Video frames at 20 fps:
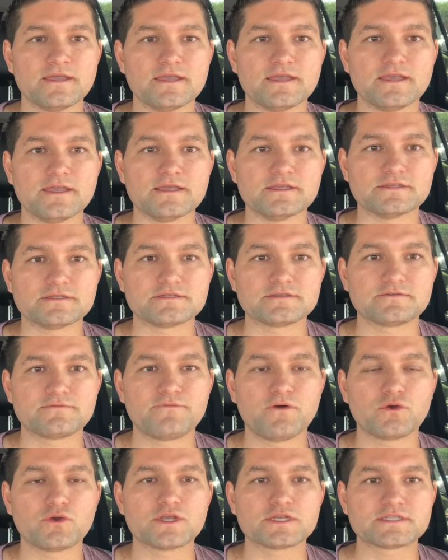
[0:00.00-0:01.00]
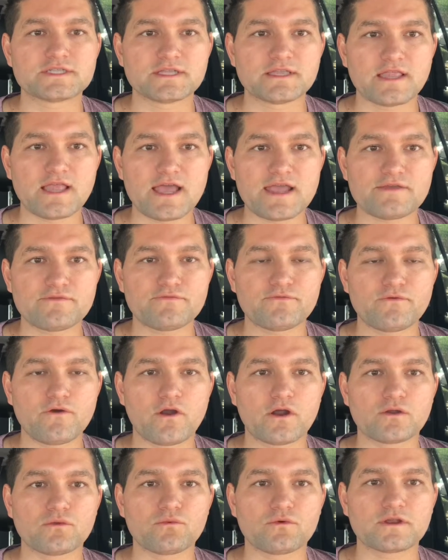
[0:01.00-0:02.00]
is focused in life,
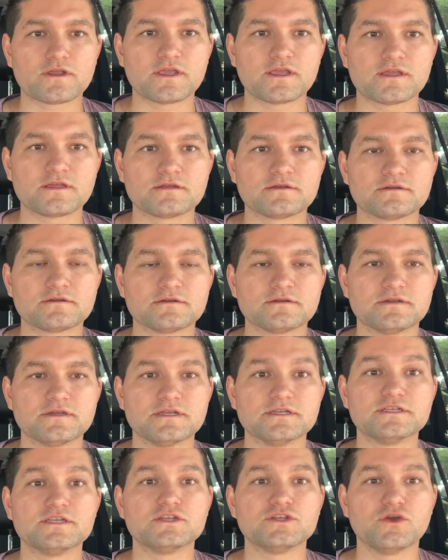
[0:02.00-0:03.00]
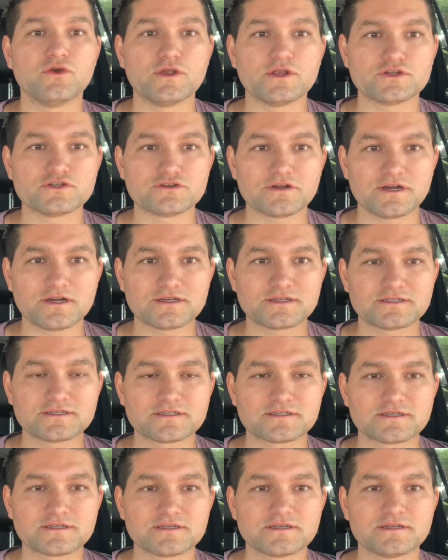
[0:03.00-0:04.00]
hardworking, isn't doing
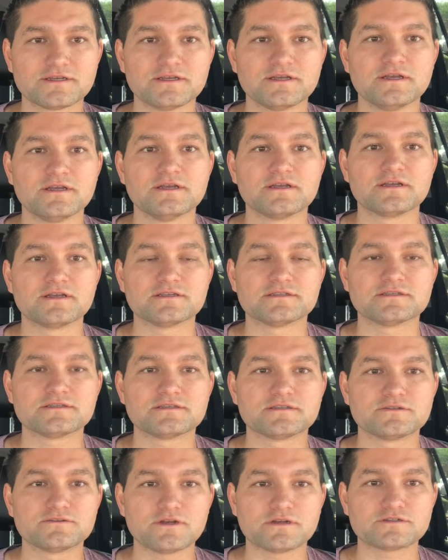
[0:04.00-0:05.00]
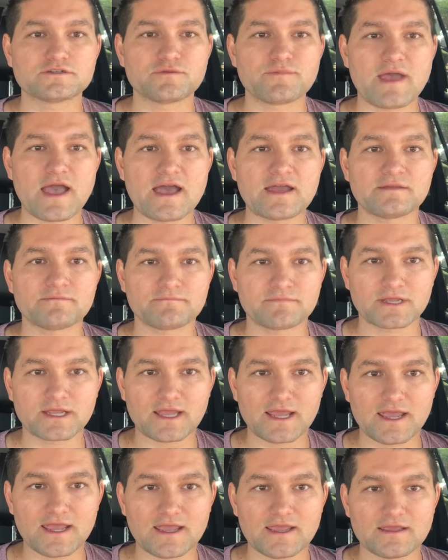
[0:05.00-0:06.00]
drugs, because drugs are bad,
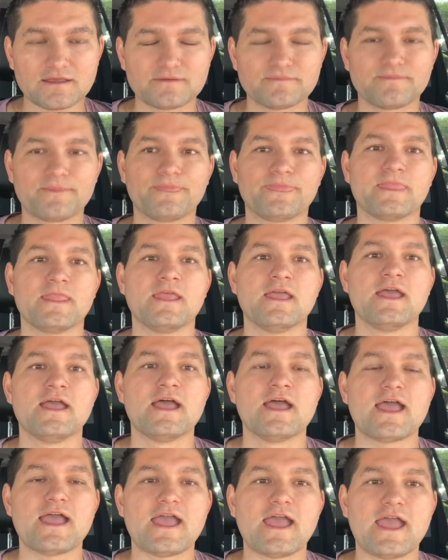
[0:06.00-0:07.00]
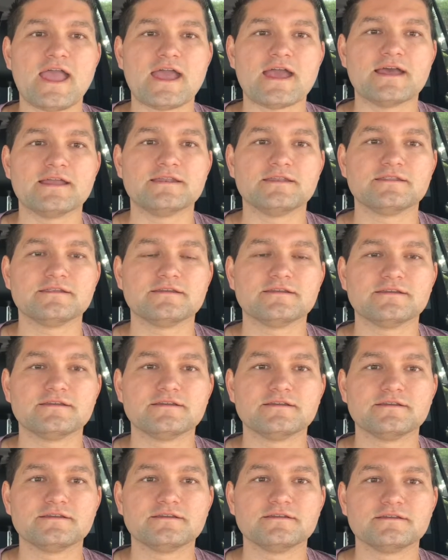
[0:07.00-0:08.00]
okay, and
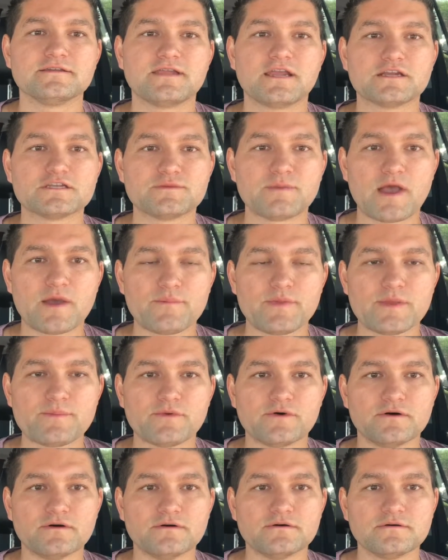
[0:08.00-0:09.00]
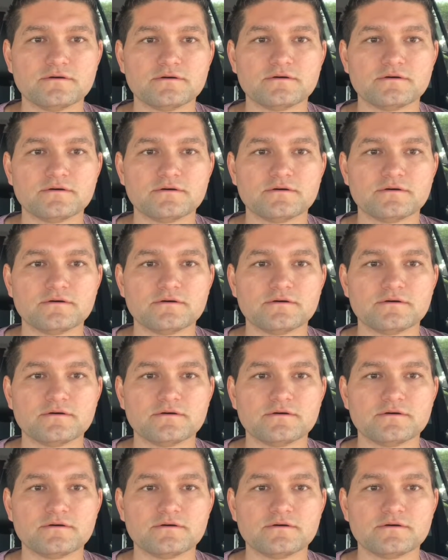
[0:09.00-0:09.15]
cares about people,